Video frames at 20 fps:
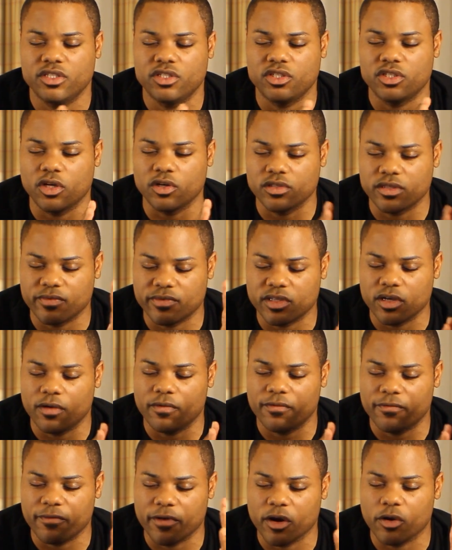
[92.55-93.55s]
Joseph
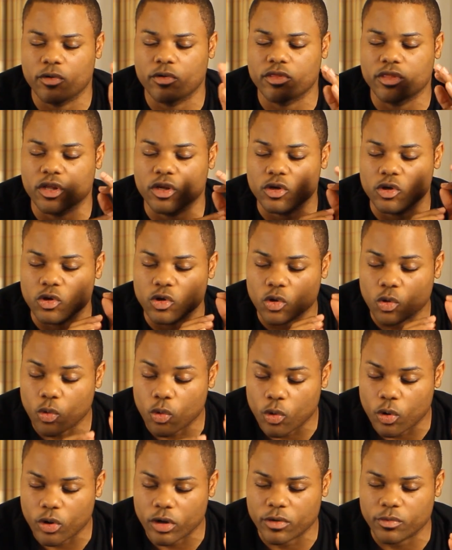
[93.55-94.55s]
told Pharaoh the
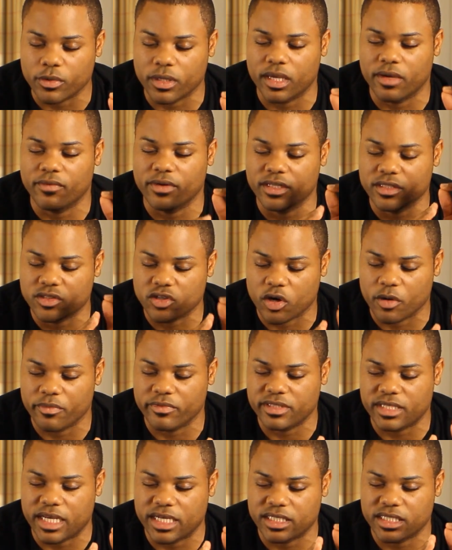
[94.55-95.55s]
Lord would give an
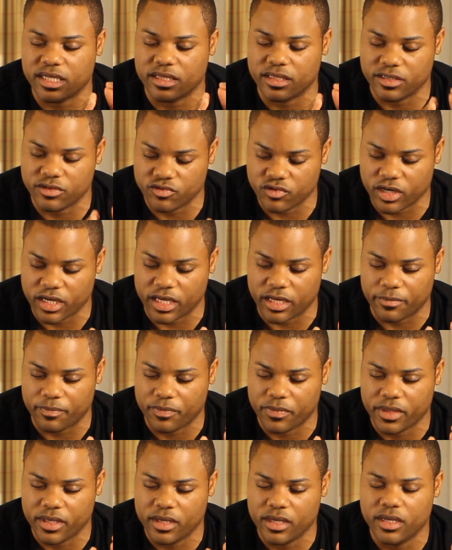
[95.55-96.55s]
interpretation of the
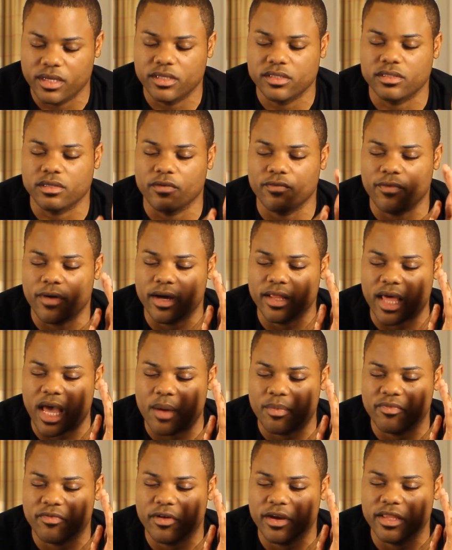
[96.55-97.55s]
dream. So Father,
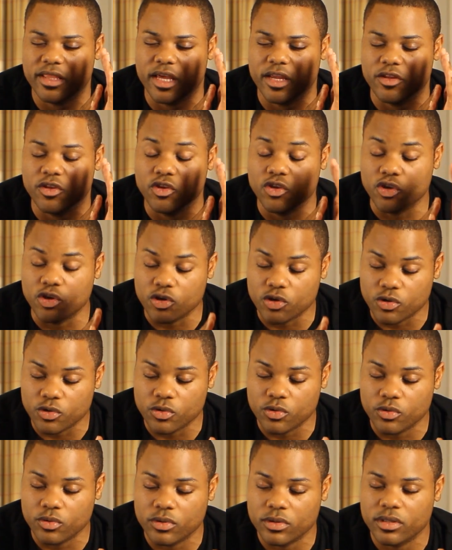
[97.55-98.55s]
I pray that
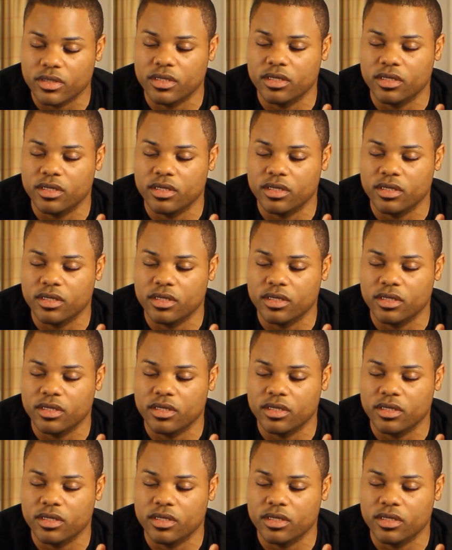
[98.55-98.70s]
you